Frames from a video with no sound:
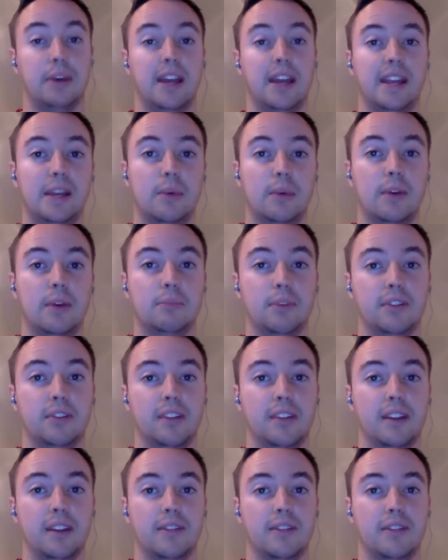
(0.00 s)

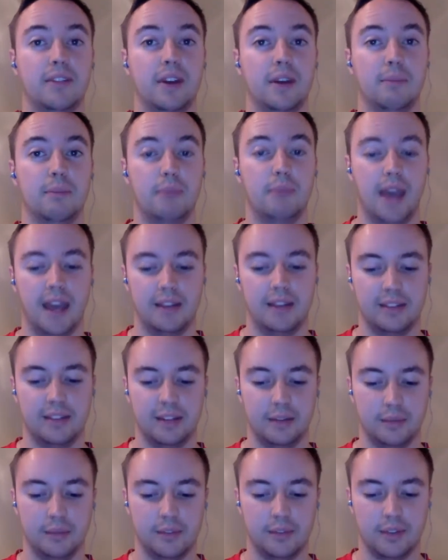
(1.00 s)
81% of
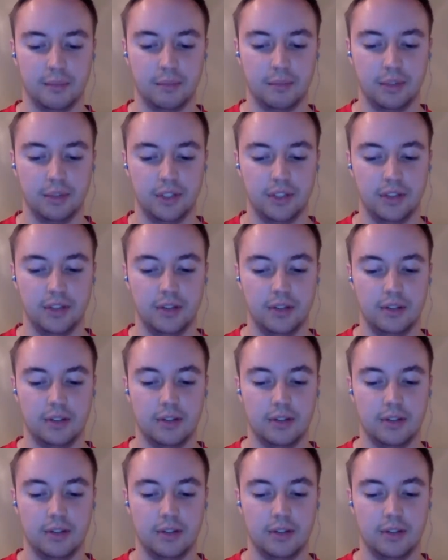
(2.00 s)
passing was completed,